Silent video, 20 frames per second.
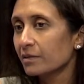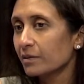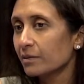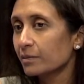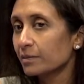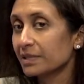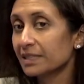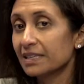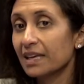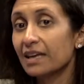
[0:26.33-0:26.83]

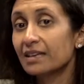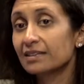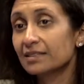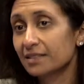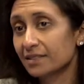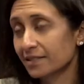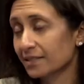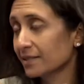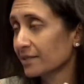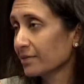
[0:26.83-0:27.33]
We
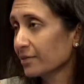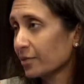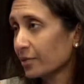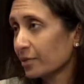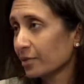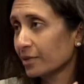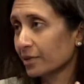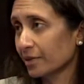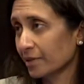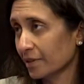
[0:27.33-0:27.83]
sent
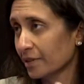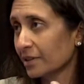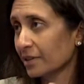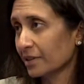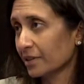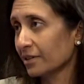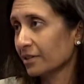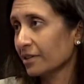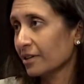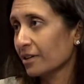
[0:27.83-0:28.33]

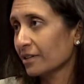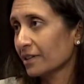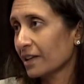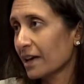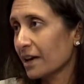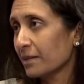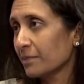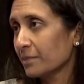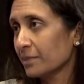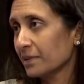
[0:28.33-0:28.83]
in our
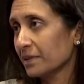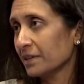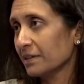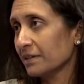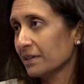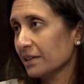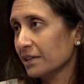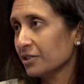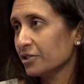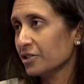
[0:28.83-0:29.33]
lab
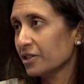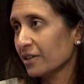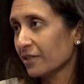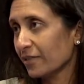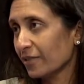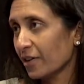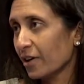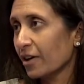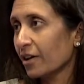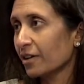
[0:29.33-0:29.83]

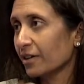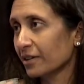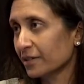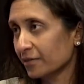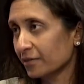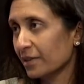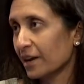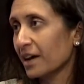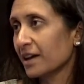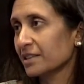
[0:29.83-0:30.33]
EGFR
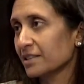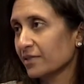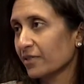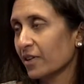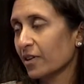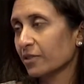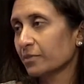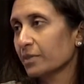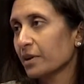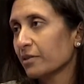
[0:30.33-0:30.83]
and RAS
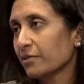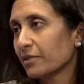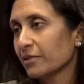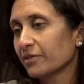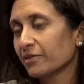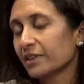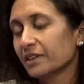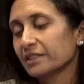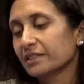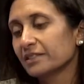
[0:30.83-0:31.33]
followed by
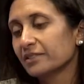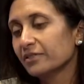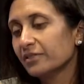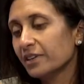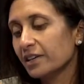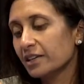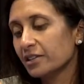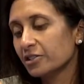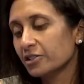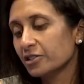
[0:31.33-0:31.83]
reflex
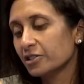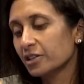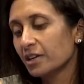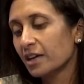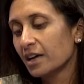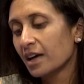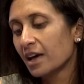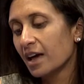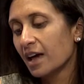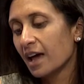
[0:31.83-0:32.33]
FISH,
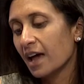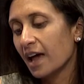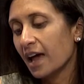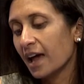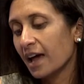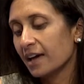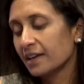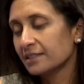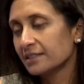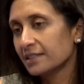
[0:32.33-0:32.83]

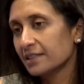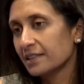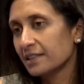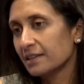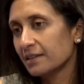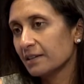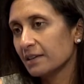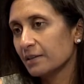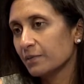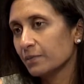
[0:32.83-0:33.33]

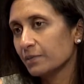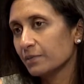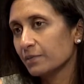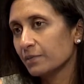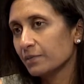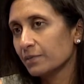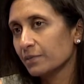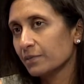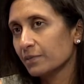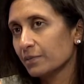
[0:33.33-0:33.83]
and
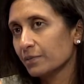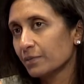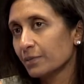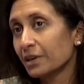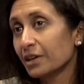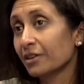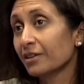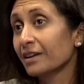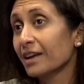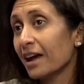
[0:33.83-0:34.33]

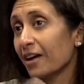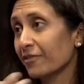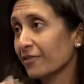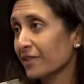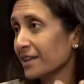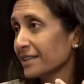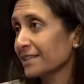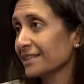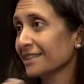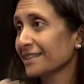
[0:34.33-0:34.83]
we are now
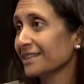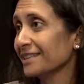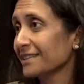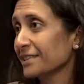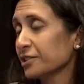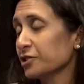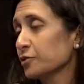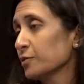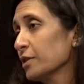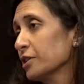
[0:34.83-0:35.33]
facing a
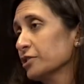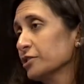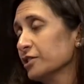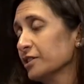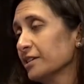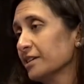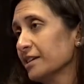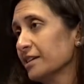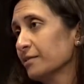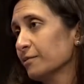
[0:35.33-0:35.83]

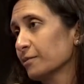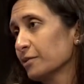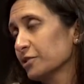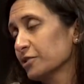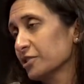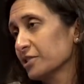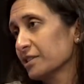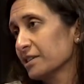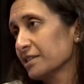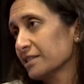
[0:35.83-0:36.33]
situation in
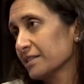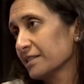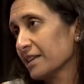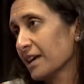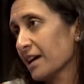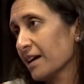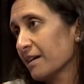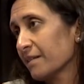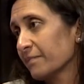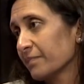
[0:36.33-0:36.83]
which his
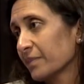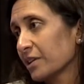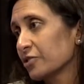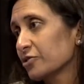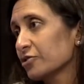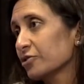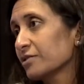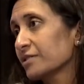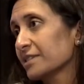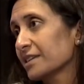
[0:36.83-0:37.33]

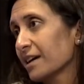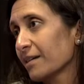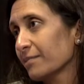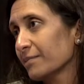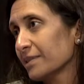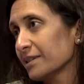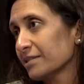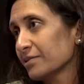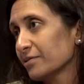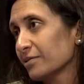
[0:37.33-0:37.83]
insurance
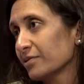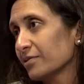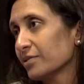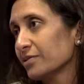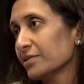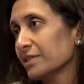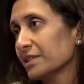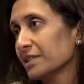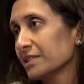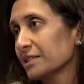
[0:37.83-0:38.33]
company is
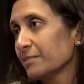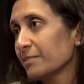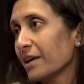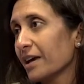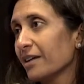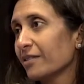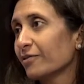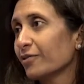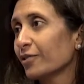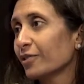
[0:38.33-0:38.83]
refusing to
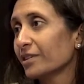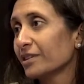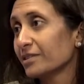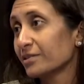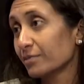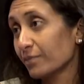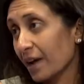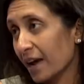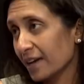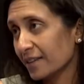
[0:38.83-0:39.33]
pay for
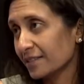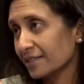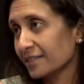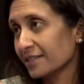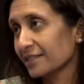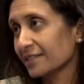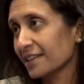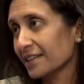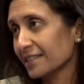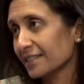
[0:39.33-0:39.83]
his RAS
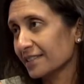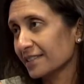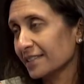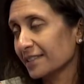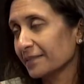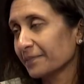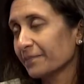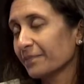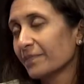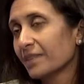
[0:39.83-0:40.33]

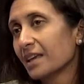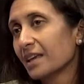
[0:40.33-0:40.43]
testing